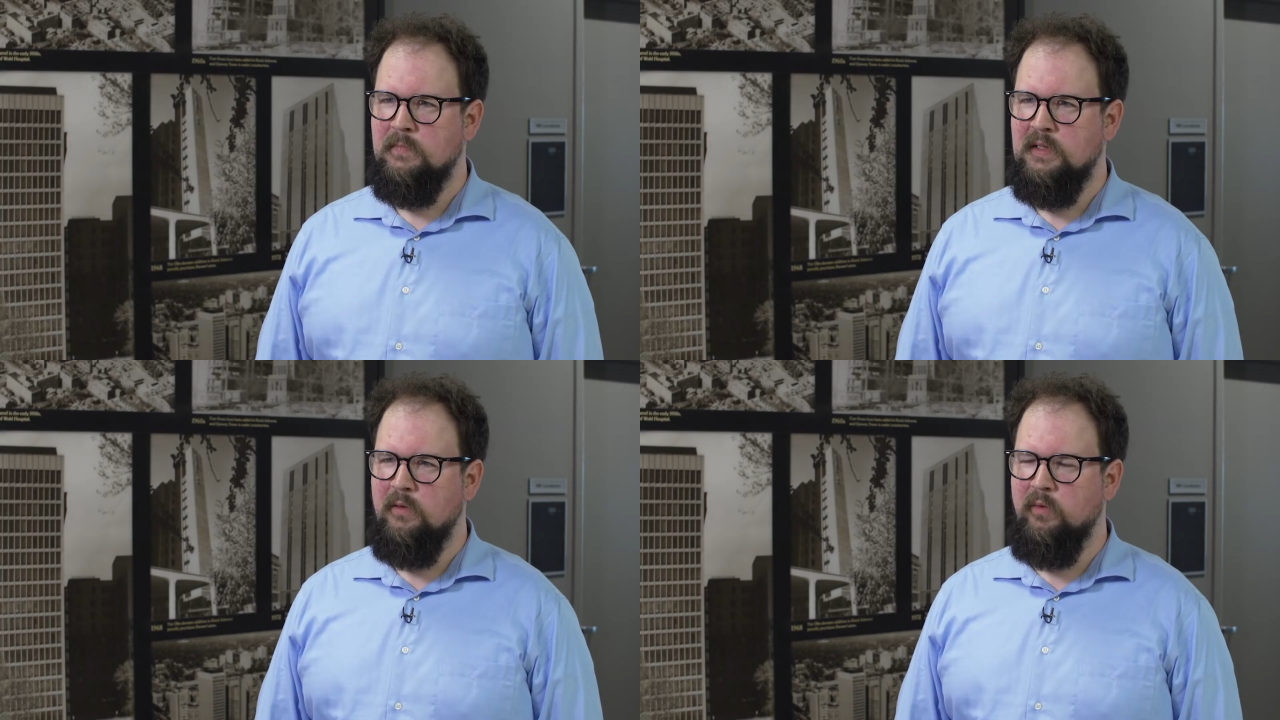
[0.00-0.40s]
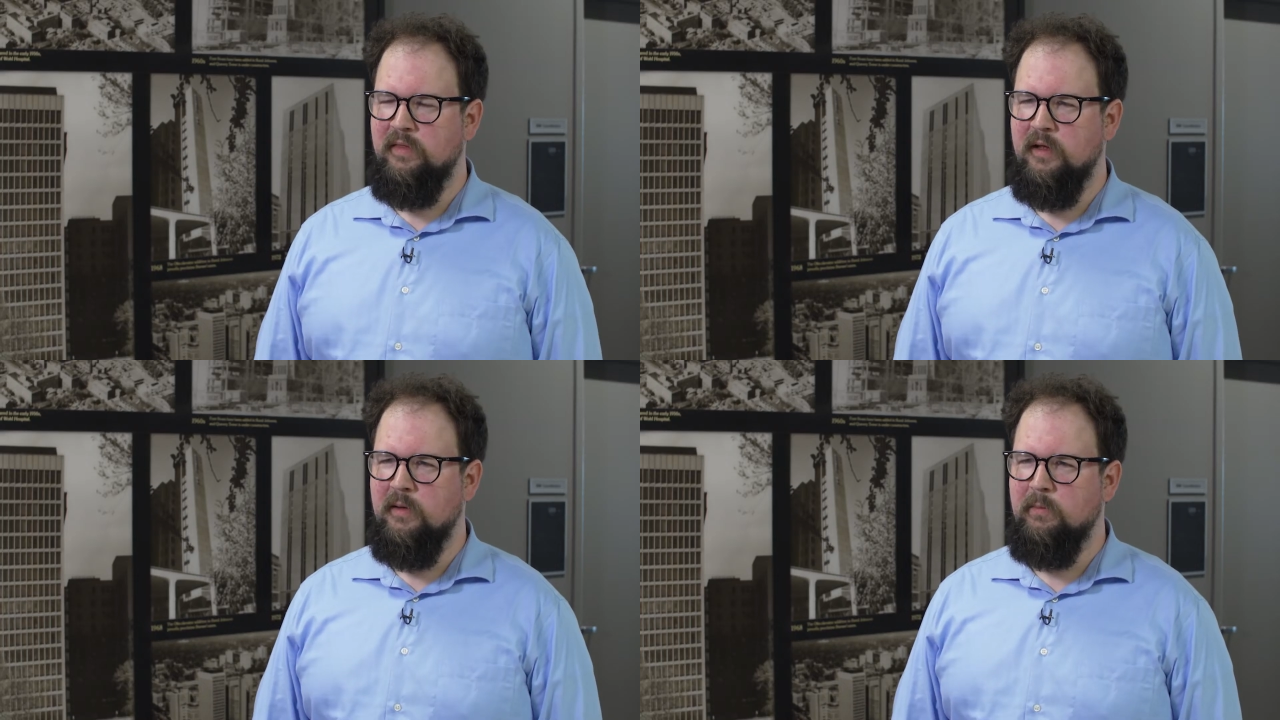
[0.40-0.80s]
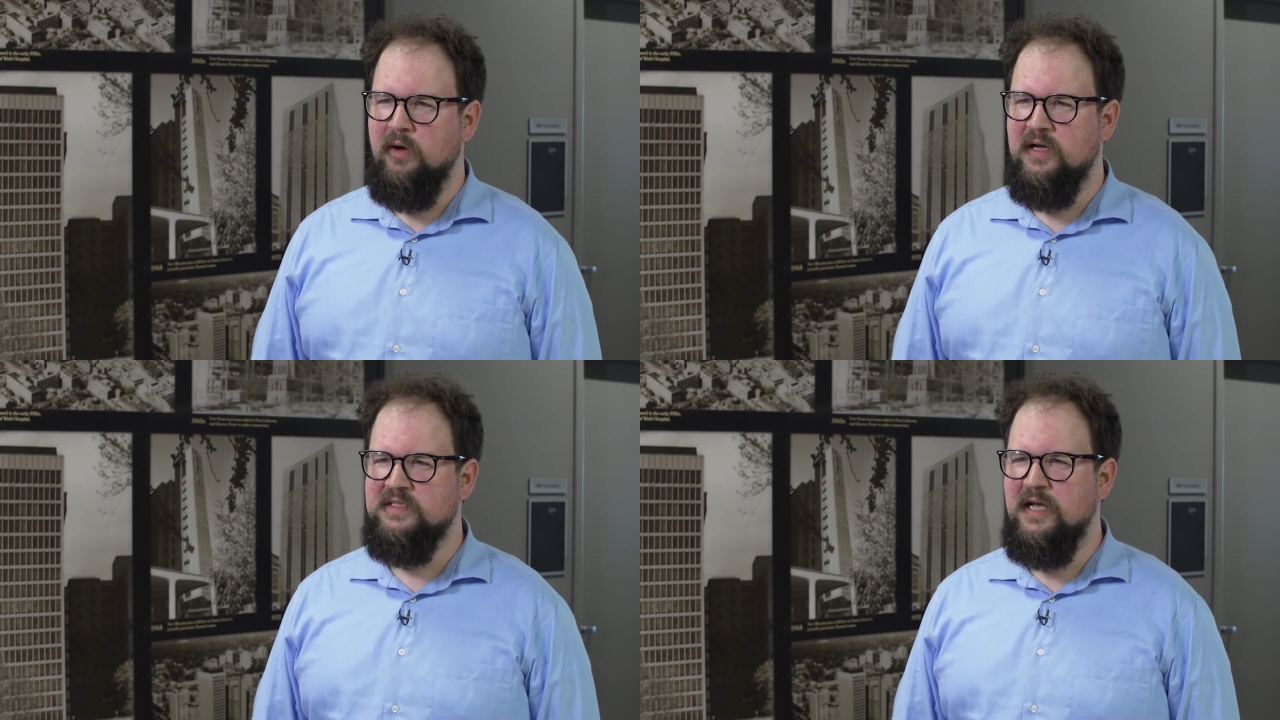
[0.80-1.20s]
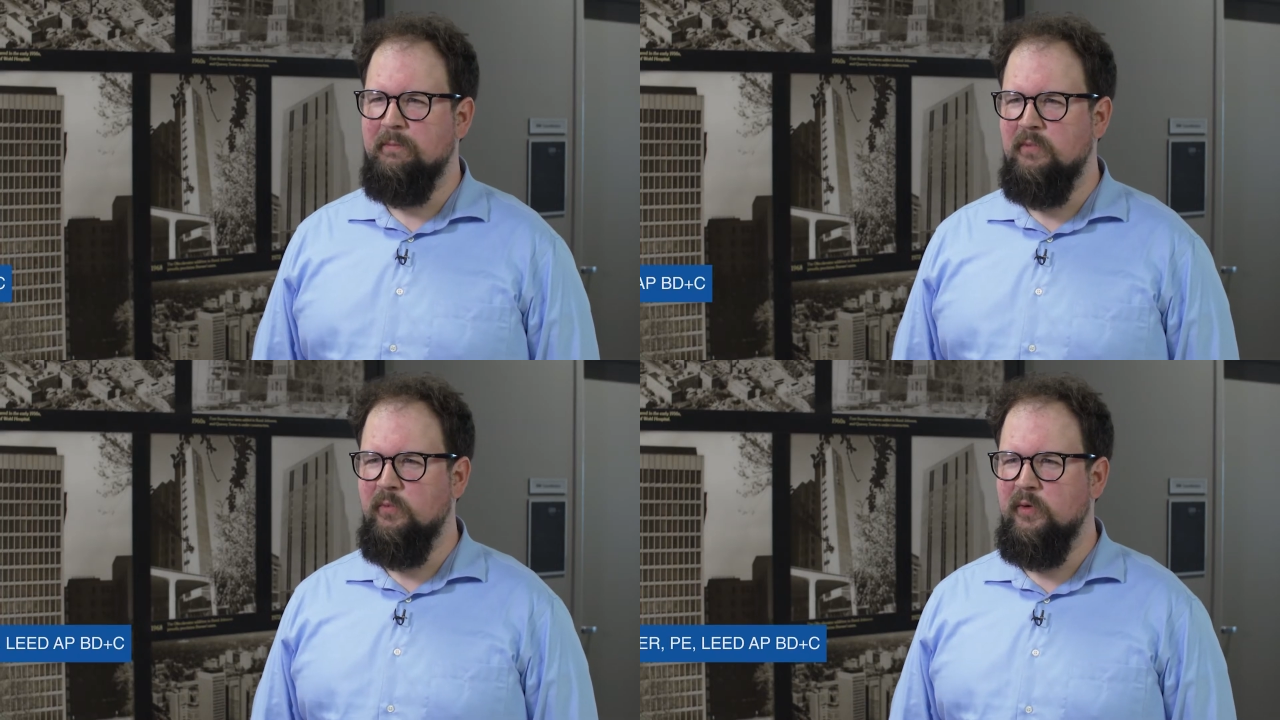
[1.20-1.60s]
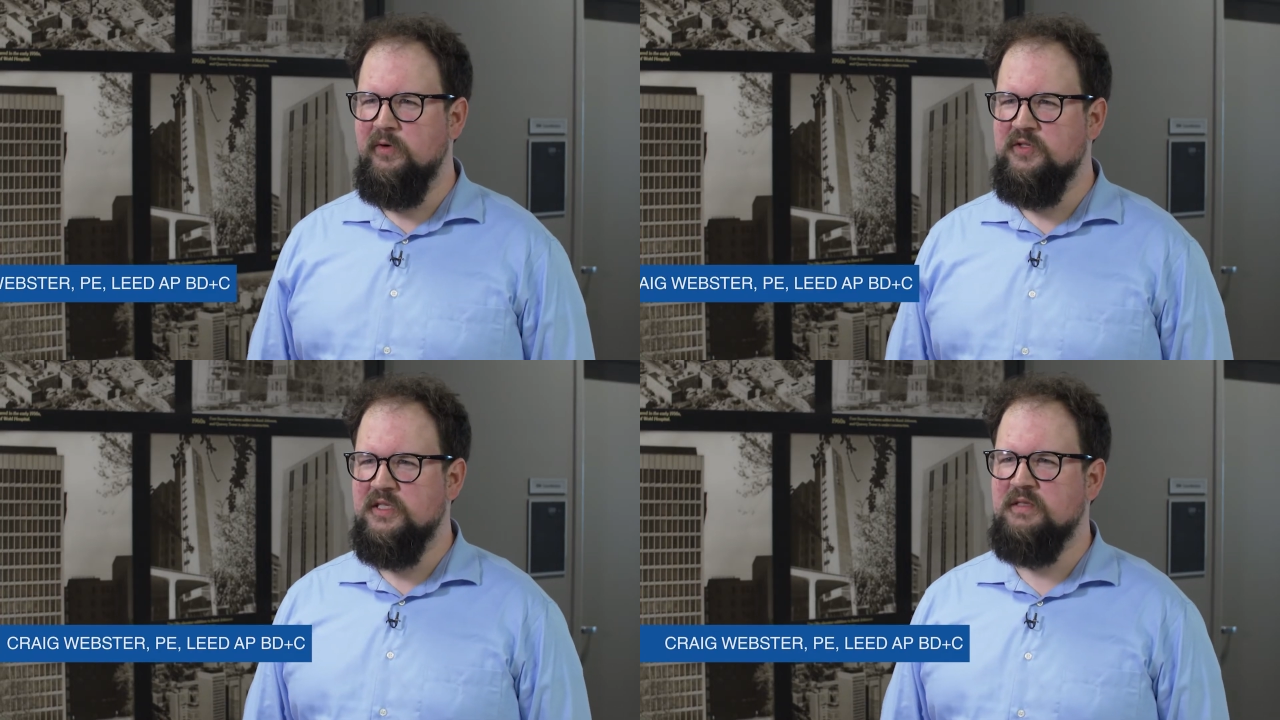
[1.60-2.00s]
When the pause happened, we
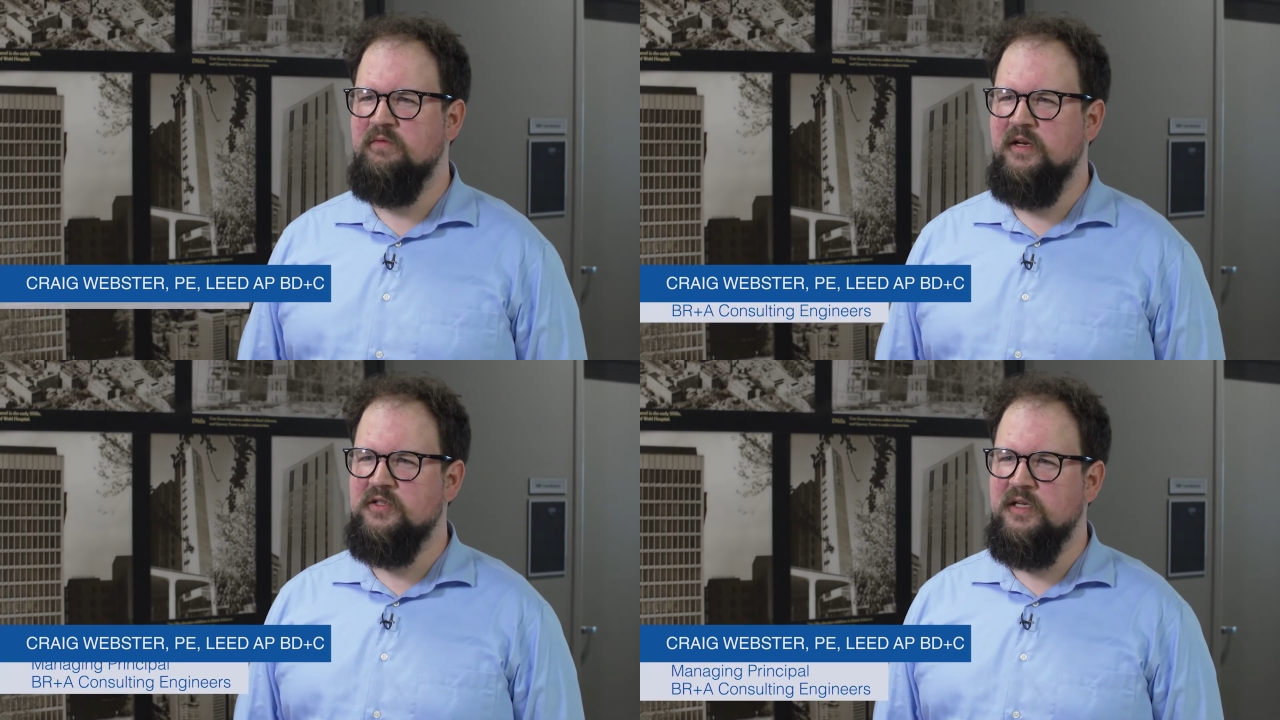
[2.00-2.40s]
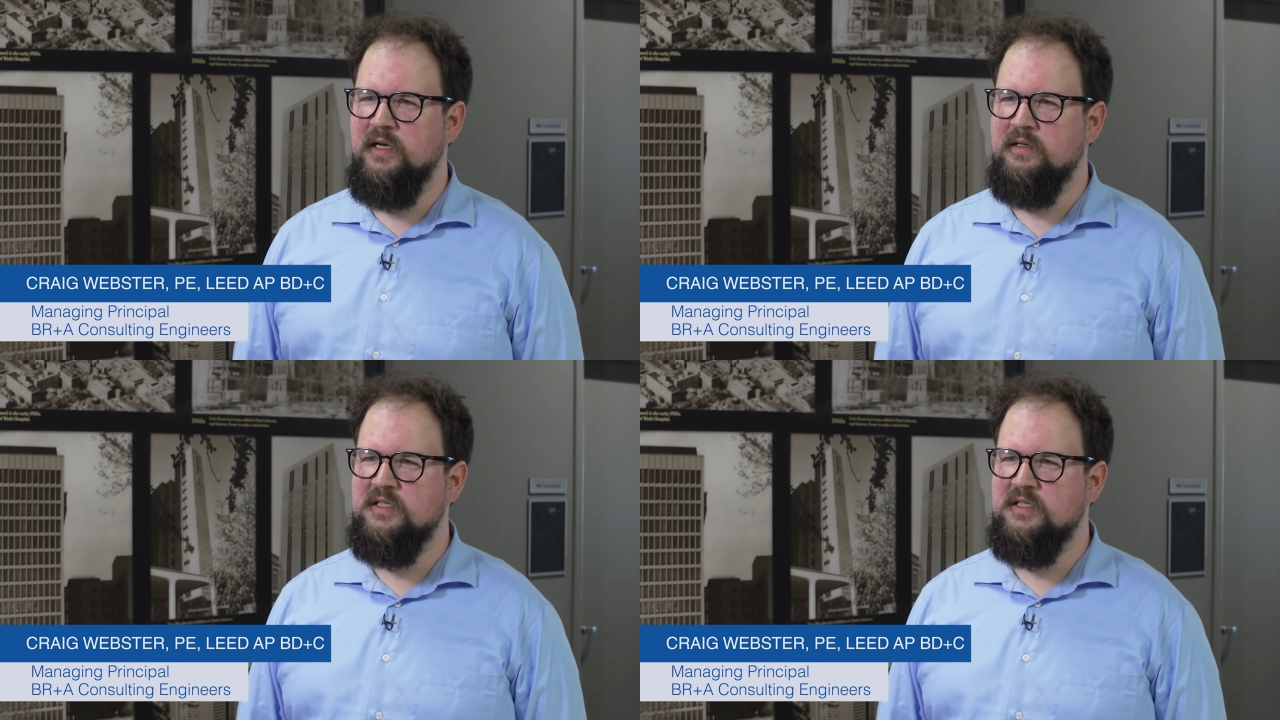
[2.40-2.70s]
were just finishing